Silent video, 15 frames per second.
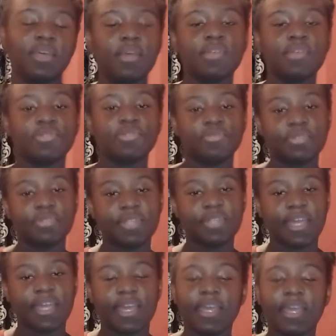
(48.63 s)
So
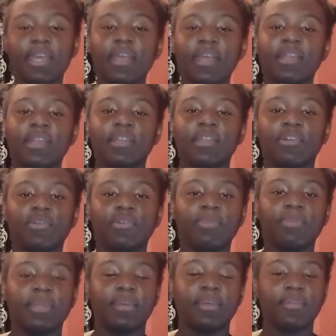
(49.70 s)
today, there will
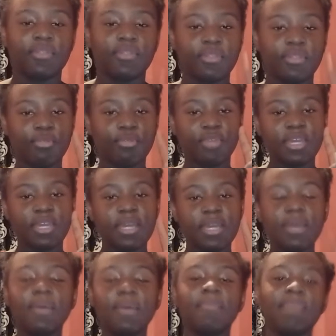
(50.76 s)
be 3
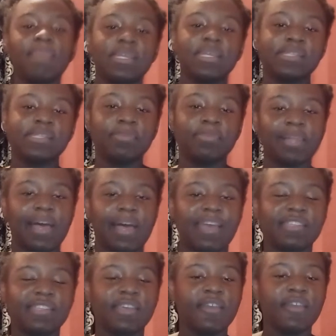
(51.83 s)
main
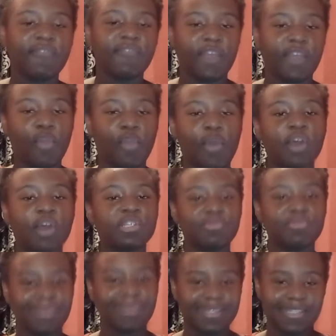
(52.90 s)
supplies for gouache
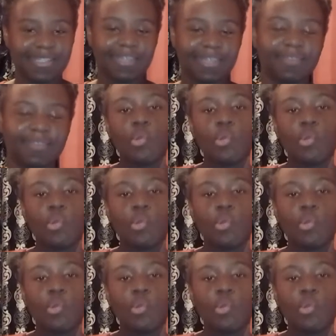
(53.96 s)
painting.